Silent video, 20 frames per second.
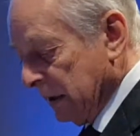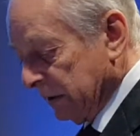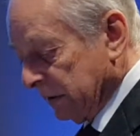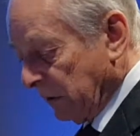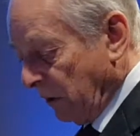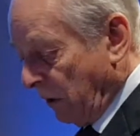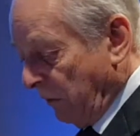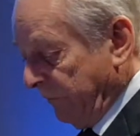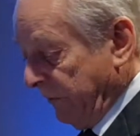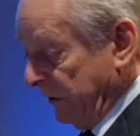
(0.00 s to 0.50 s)

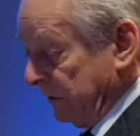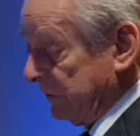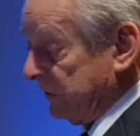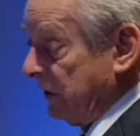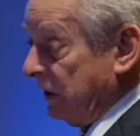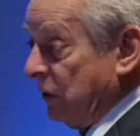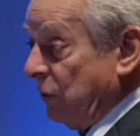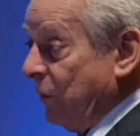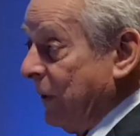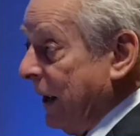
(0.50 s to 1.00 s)
So
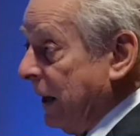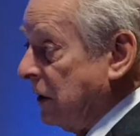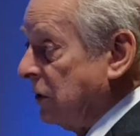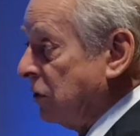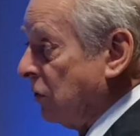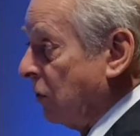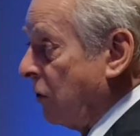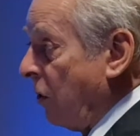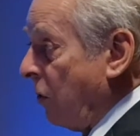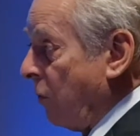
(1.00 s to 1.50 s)
obviously the way
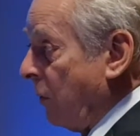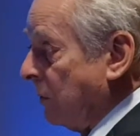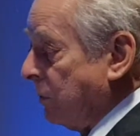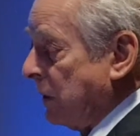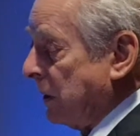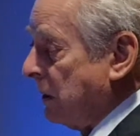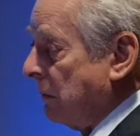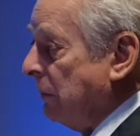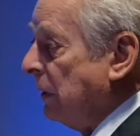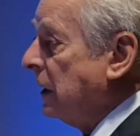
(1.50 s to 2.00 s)
to go, and
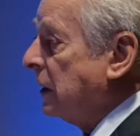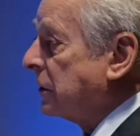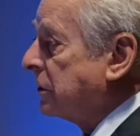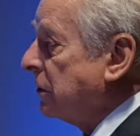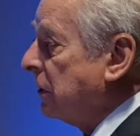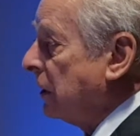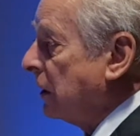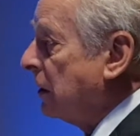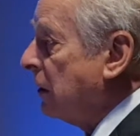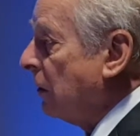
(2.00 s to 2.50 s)
where the
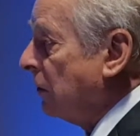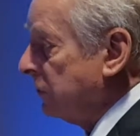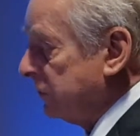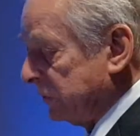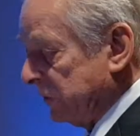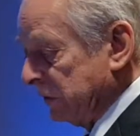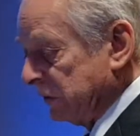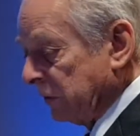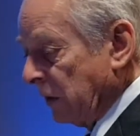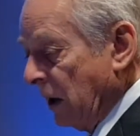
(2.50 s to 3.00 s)
military
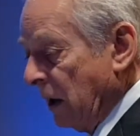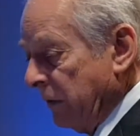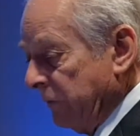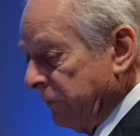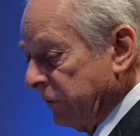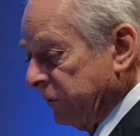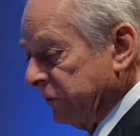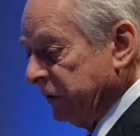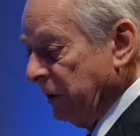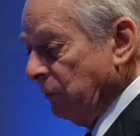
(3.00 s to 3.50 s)
goes, is
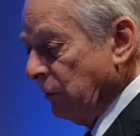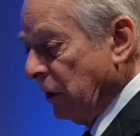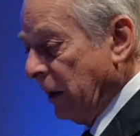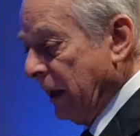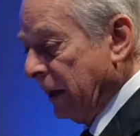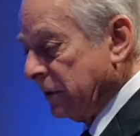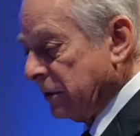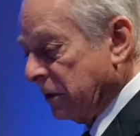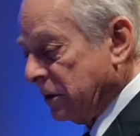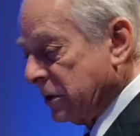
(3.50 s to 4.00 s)
for
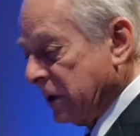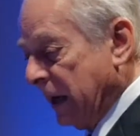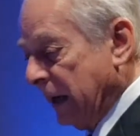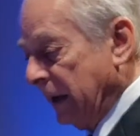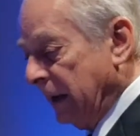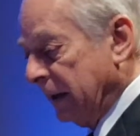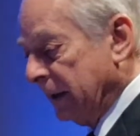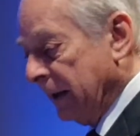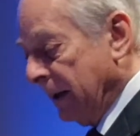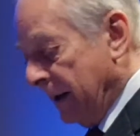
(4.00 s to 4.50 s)
simulator
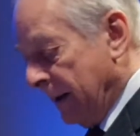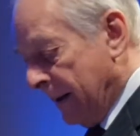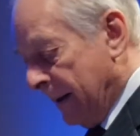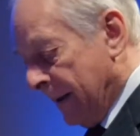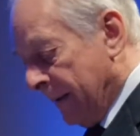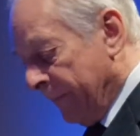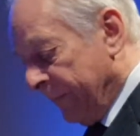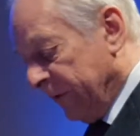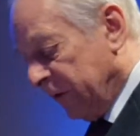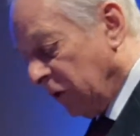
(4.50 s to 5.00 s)
training.
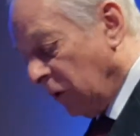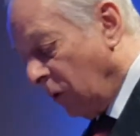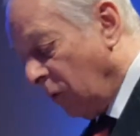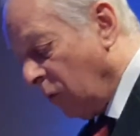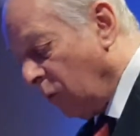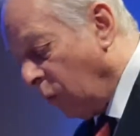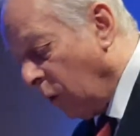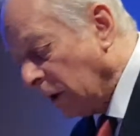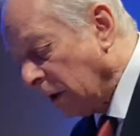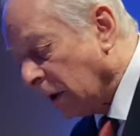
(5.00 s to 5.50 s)
So
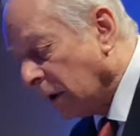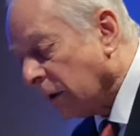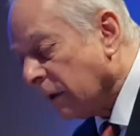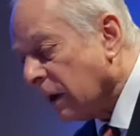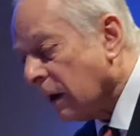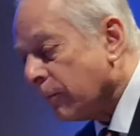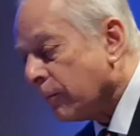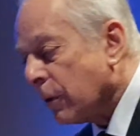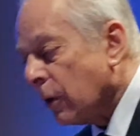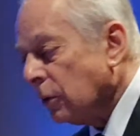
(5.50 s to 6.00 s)
what are
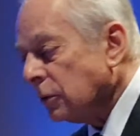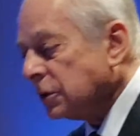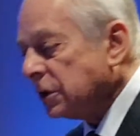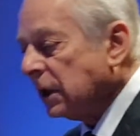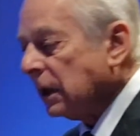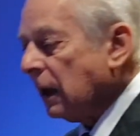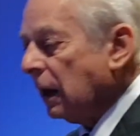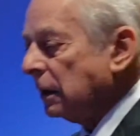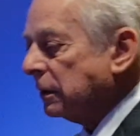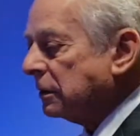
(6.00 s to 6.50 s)
the
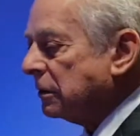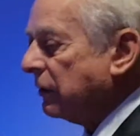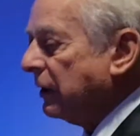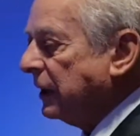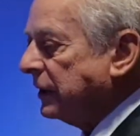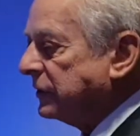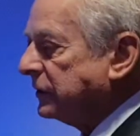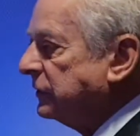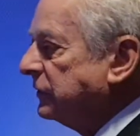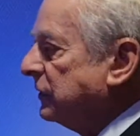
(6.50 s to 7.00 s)
approaching
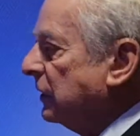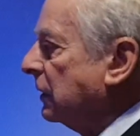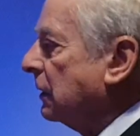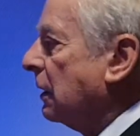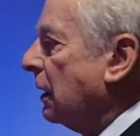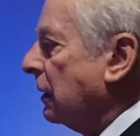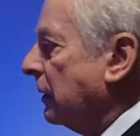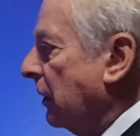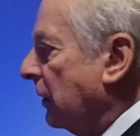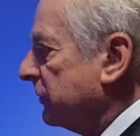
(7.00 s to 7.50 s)
alterations in
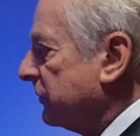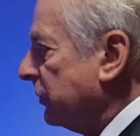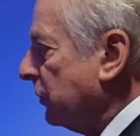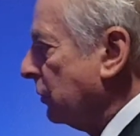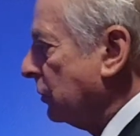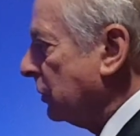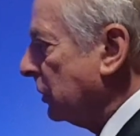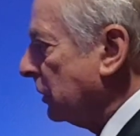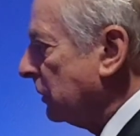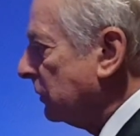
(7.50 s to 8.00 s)
cardiac
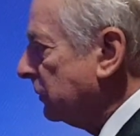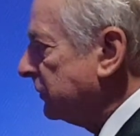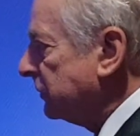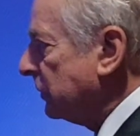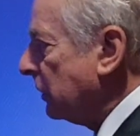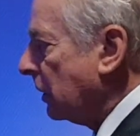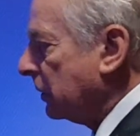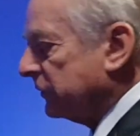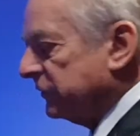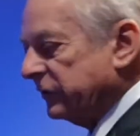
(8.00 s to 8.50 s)
surgery, to
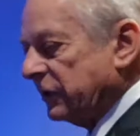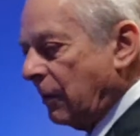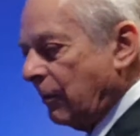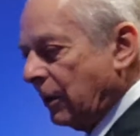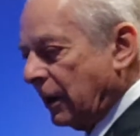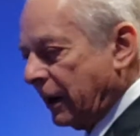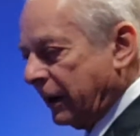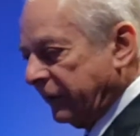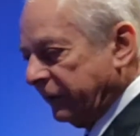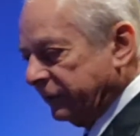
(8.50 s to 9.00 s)
start
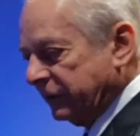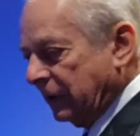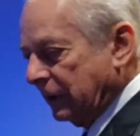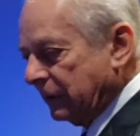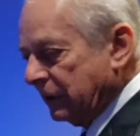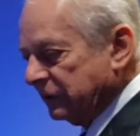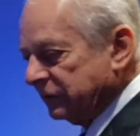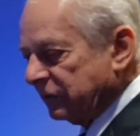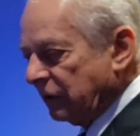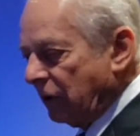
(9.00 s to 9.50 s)
summarizing
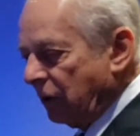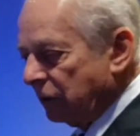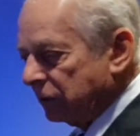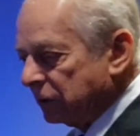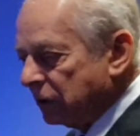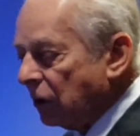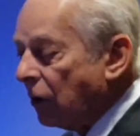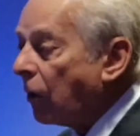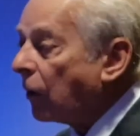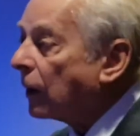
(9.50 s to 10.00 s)
this
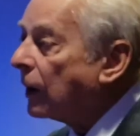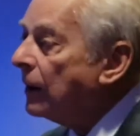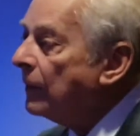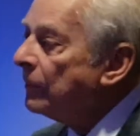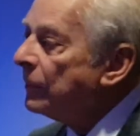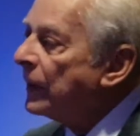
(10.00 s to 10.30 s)
long talk?